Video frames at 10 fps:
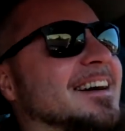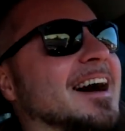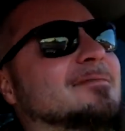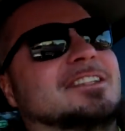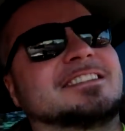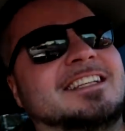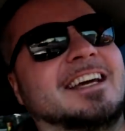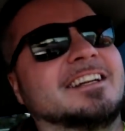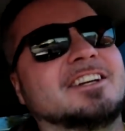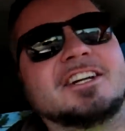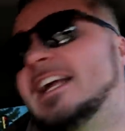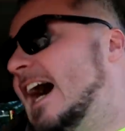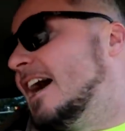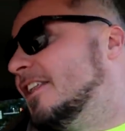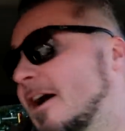I'm just kidding. Good
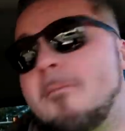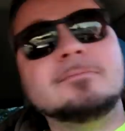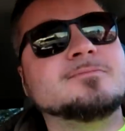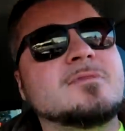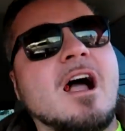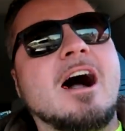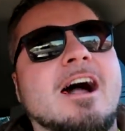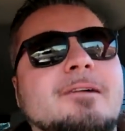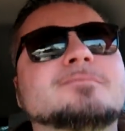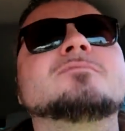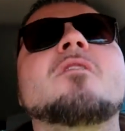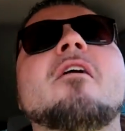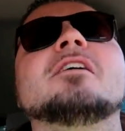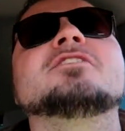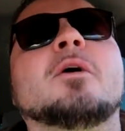guy, though. All right.
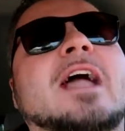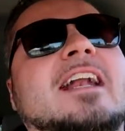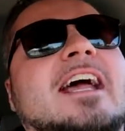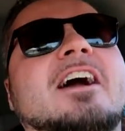So we got